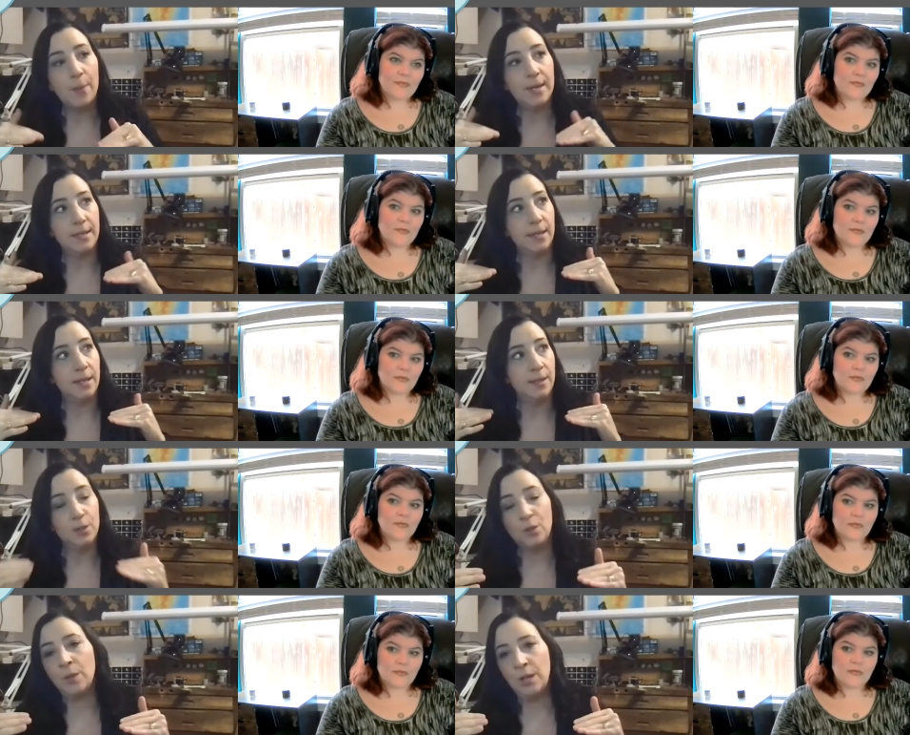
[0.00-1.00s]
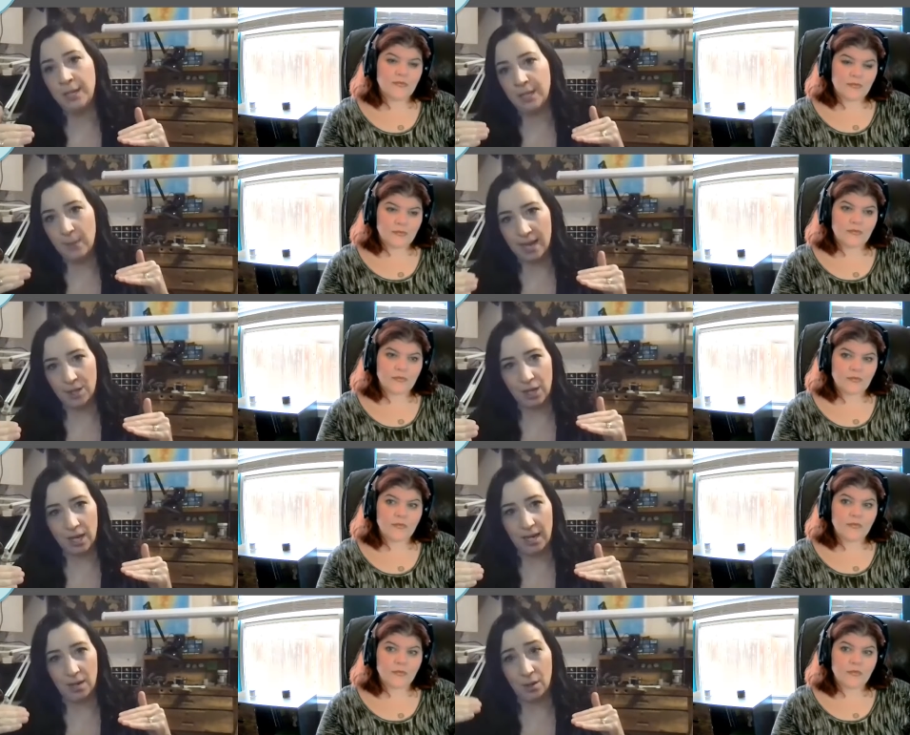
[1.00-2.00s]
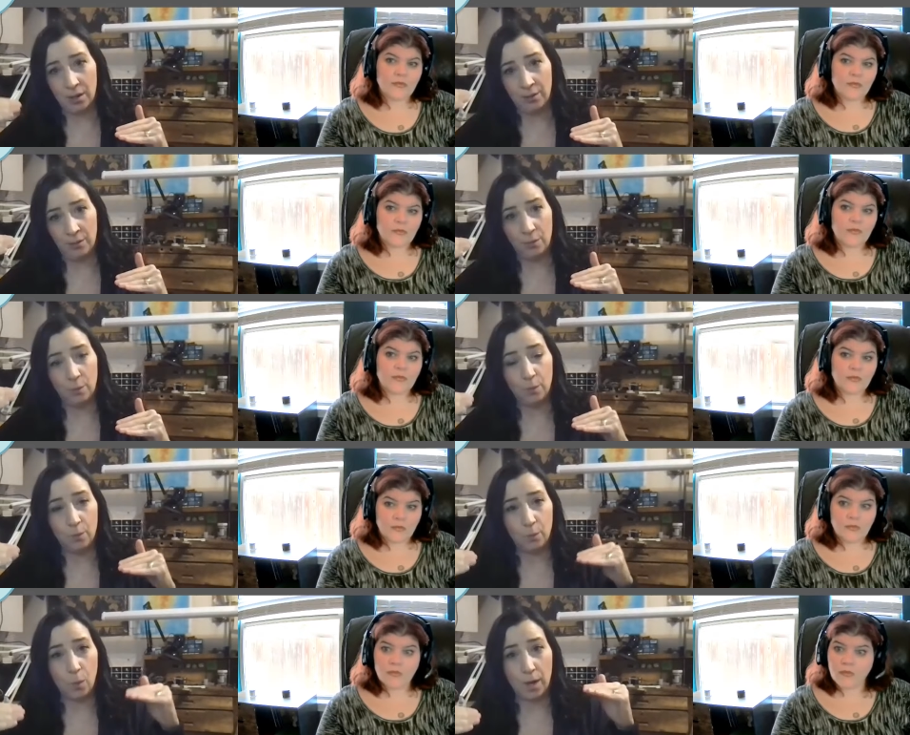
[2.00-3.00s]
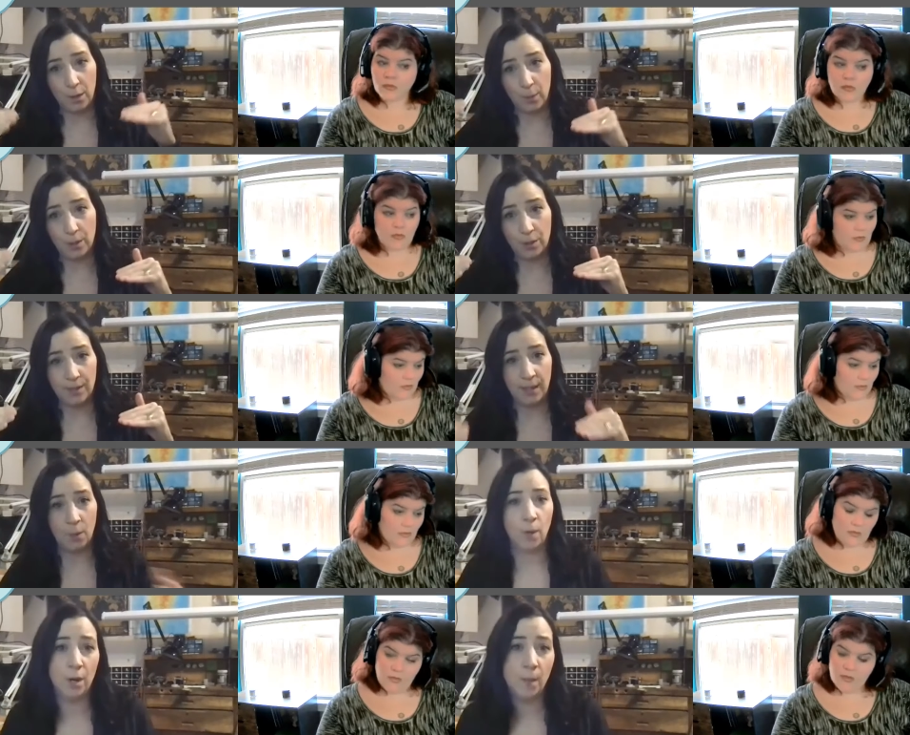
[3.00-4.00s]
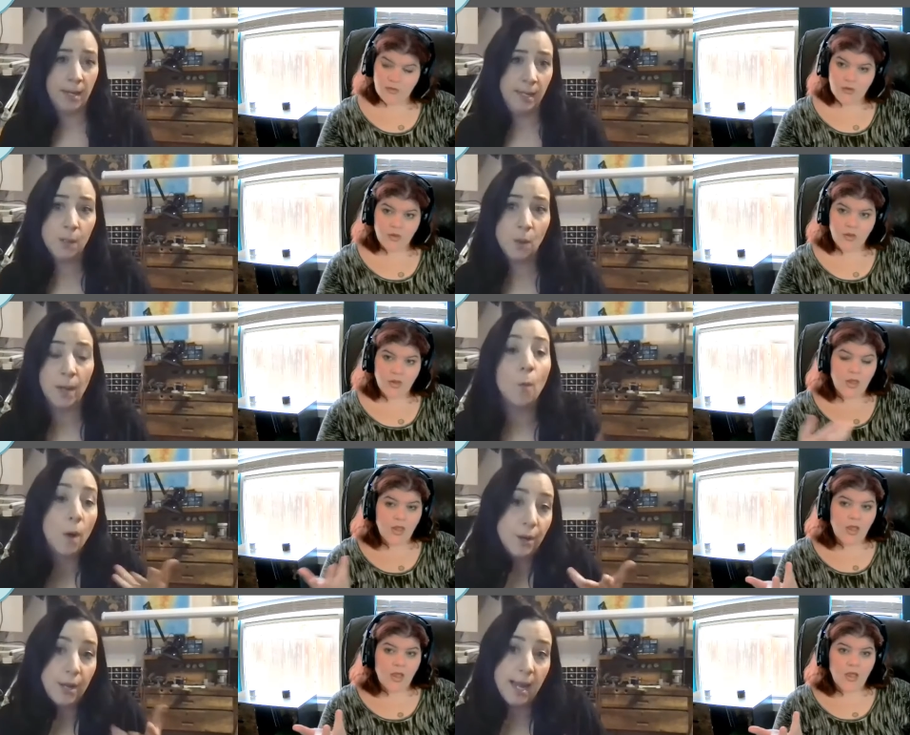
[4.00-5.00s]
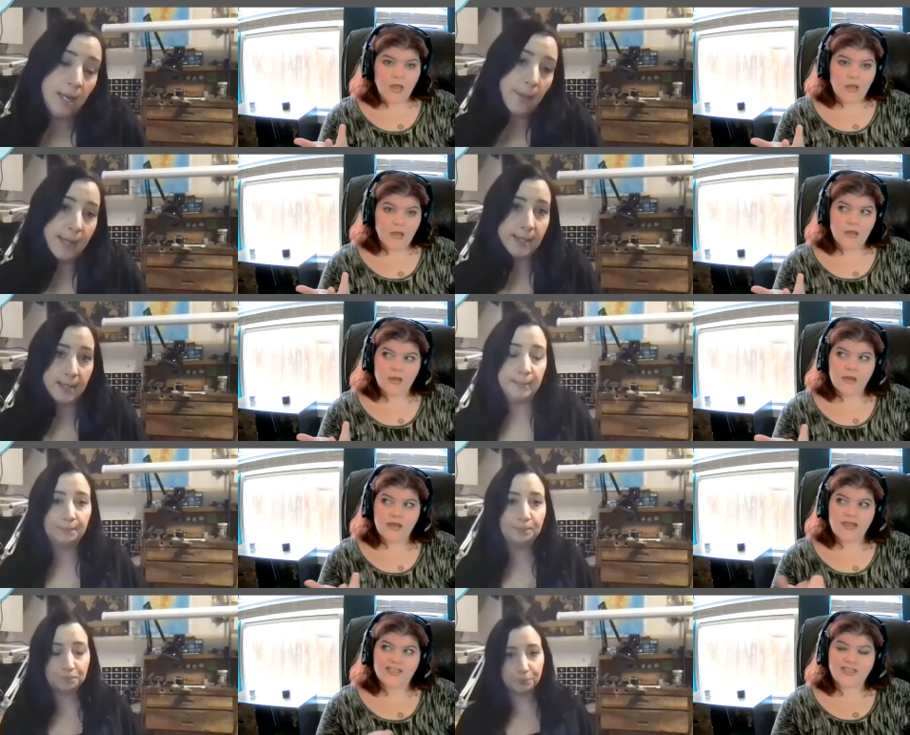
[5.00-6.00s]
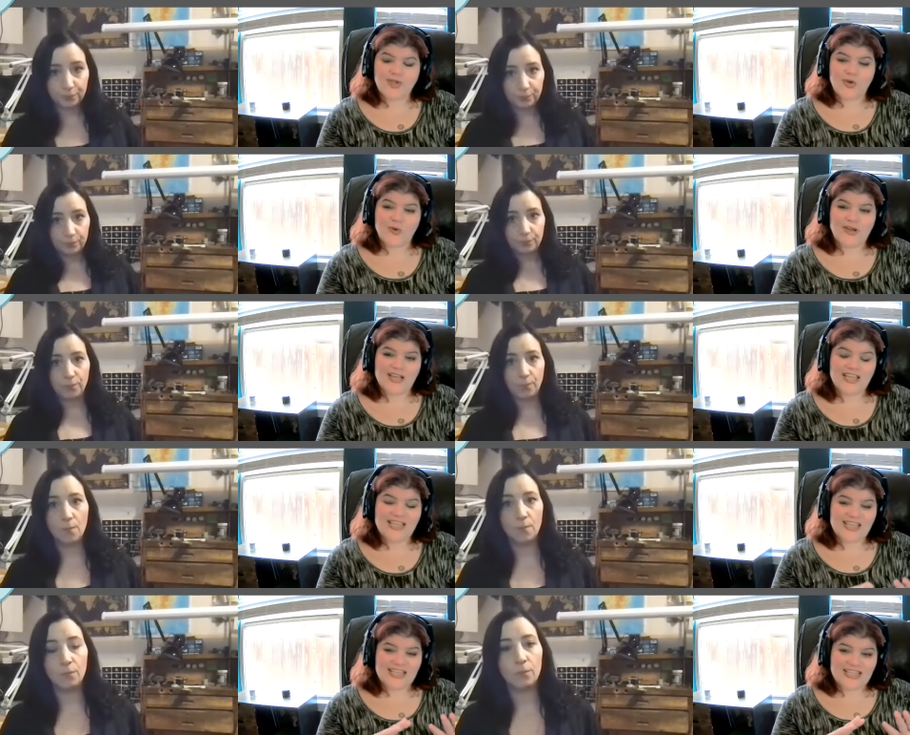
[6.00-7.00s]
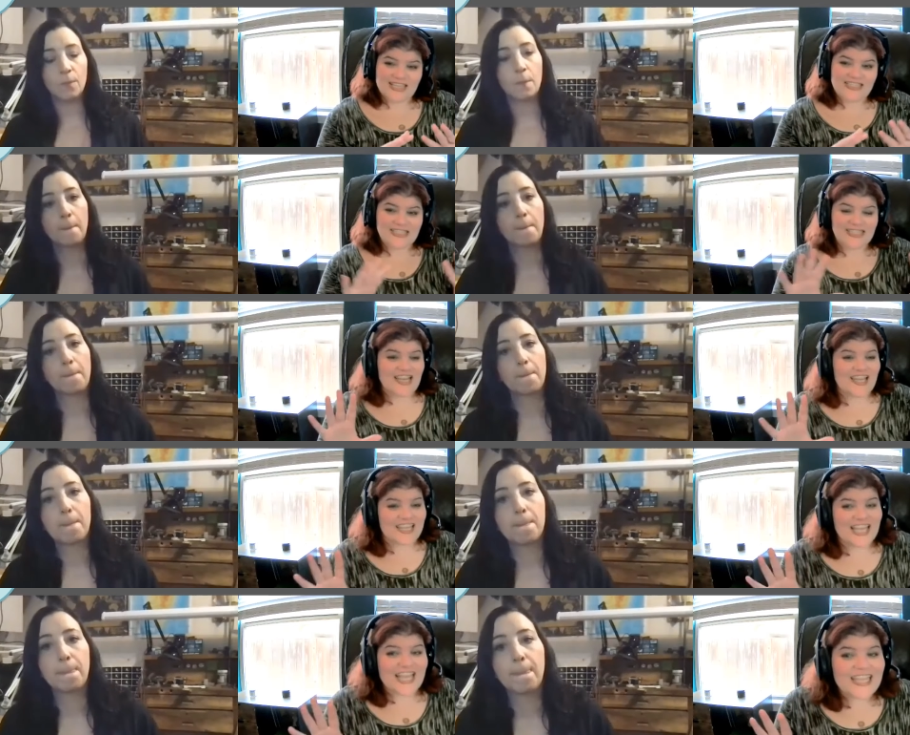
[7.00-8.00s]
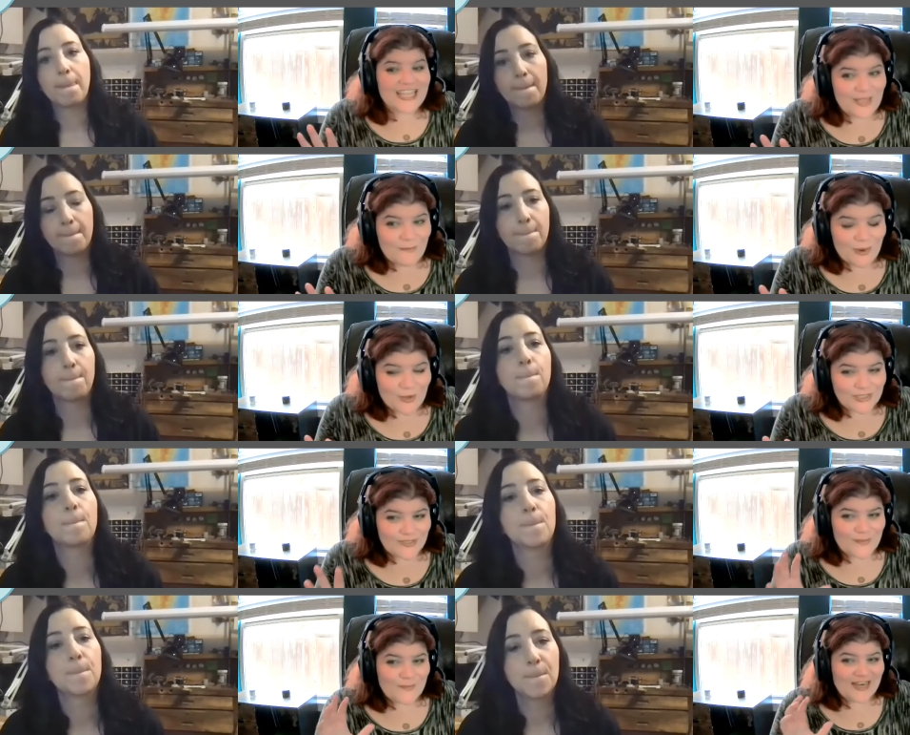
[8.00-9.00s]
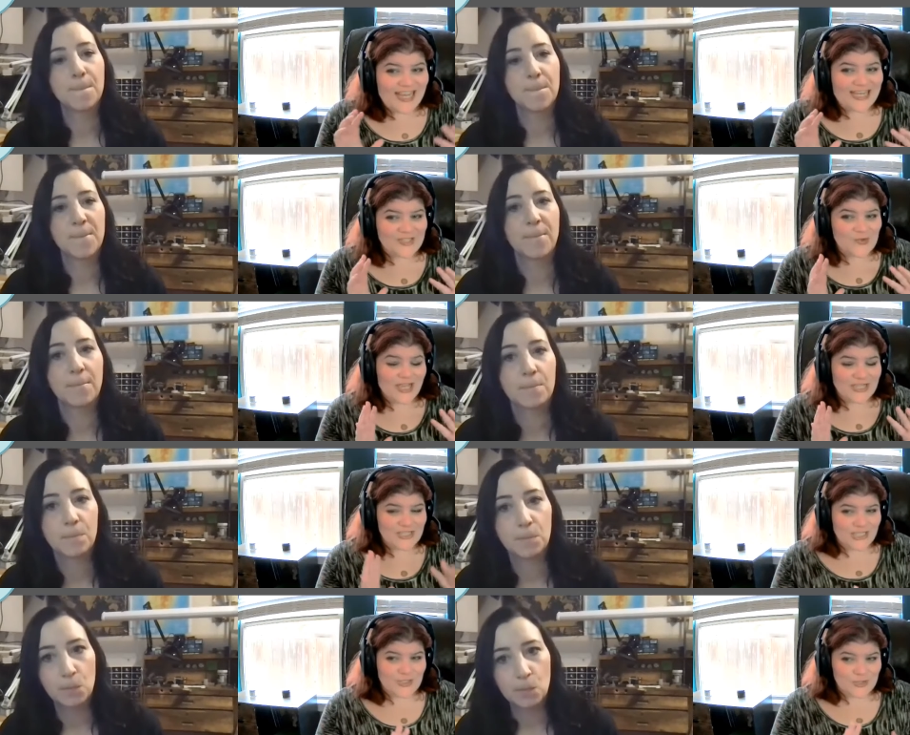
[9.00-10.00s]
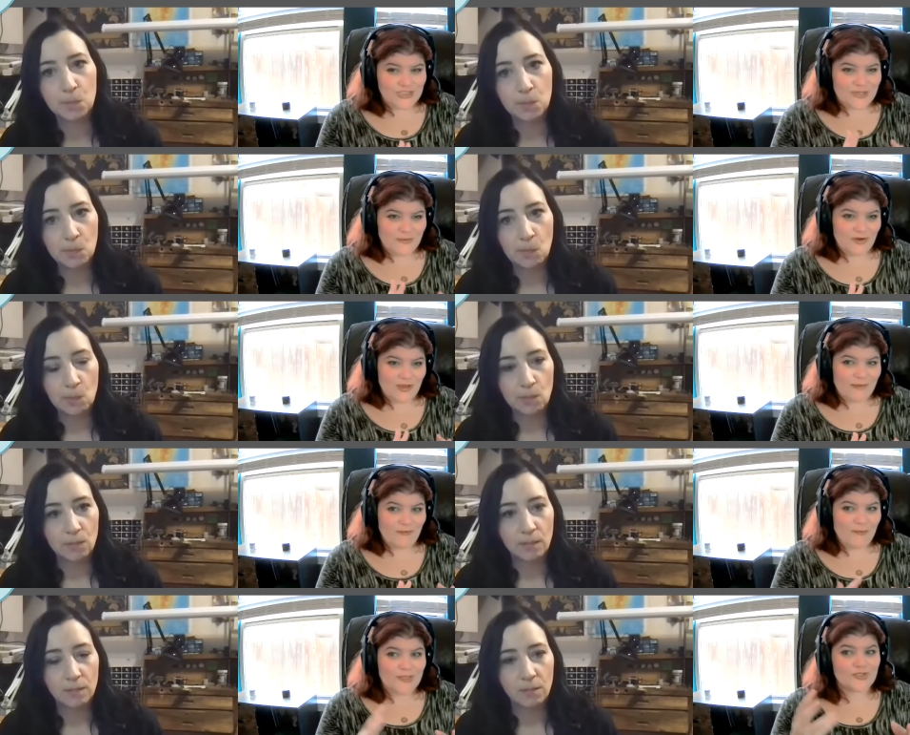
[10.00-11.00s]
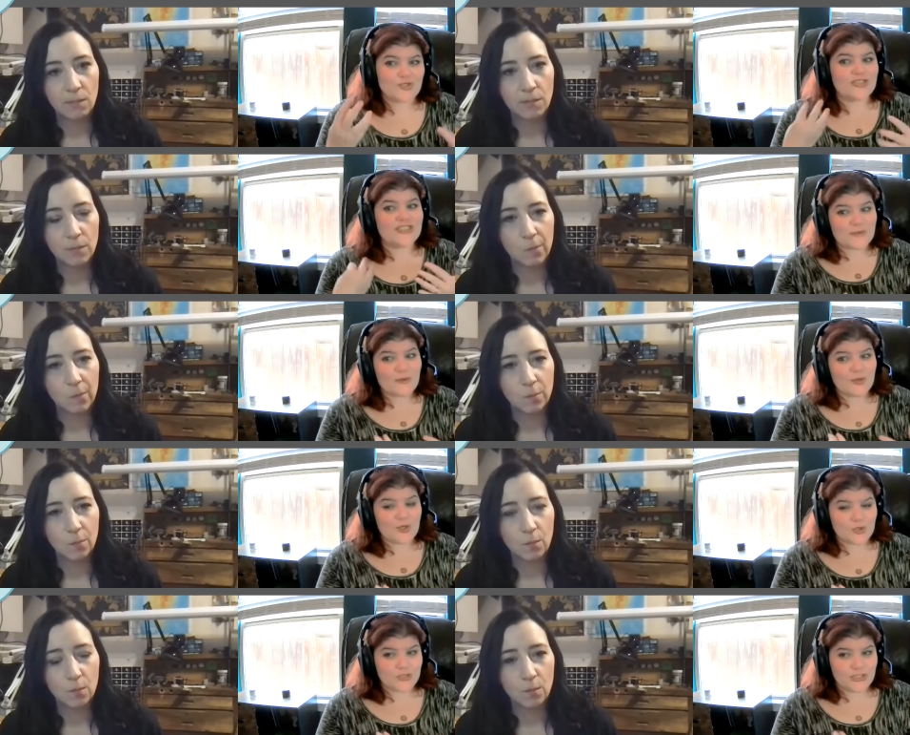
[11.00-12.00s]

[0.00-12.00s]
Speaker 1: but as a consumer, you need to be educated on what you're purchasing and where your money is going, what you're getting basically.
Speaker 2: So this is an unlikely comparison, but I do actually understand where you're coming from because there's a similar